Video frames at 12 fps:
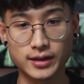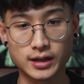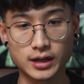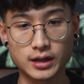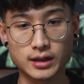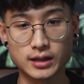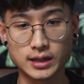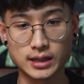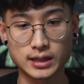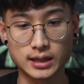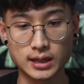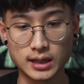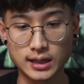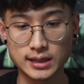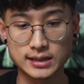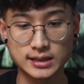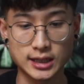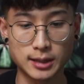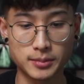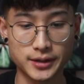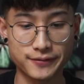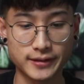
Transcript: here the Sigma